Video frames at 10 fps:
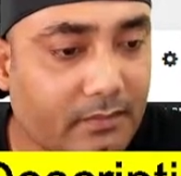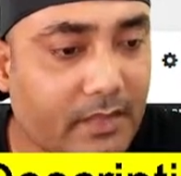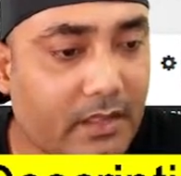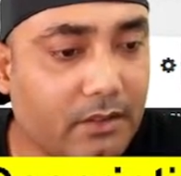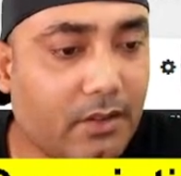
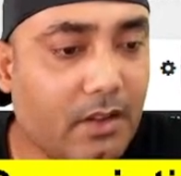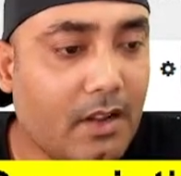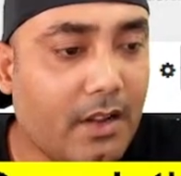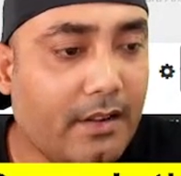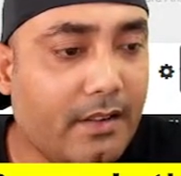So
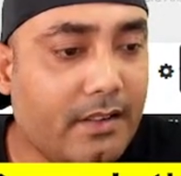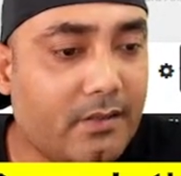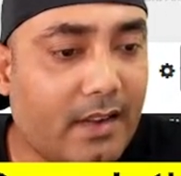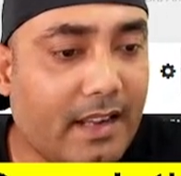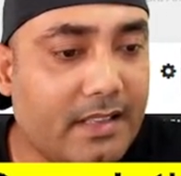here is one
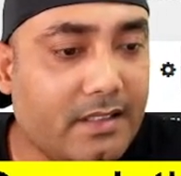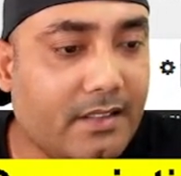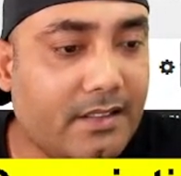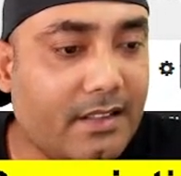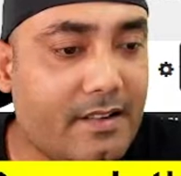answer.
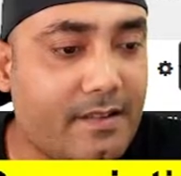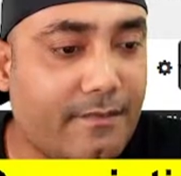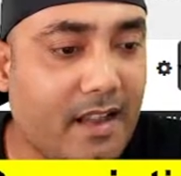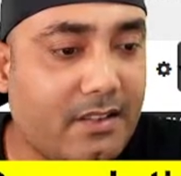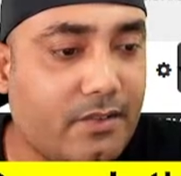The
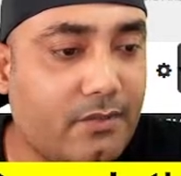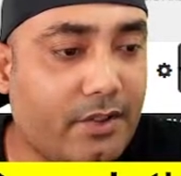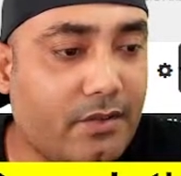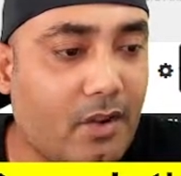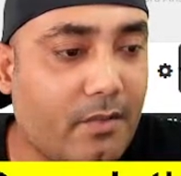fastest way to
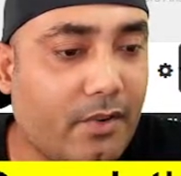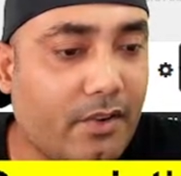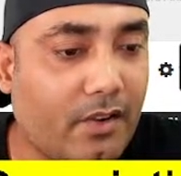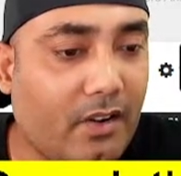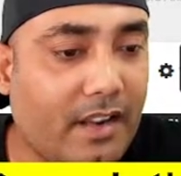earn money
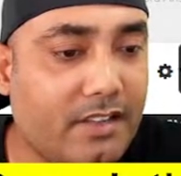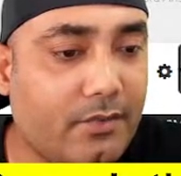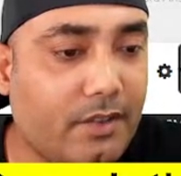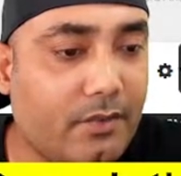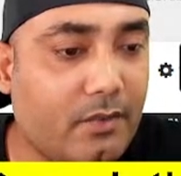online is
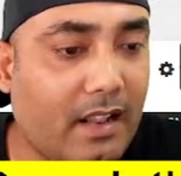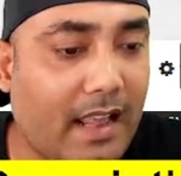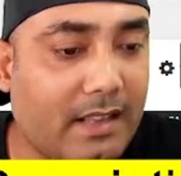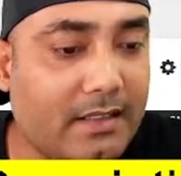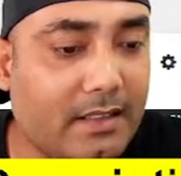with Google
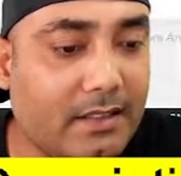AdSense.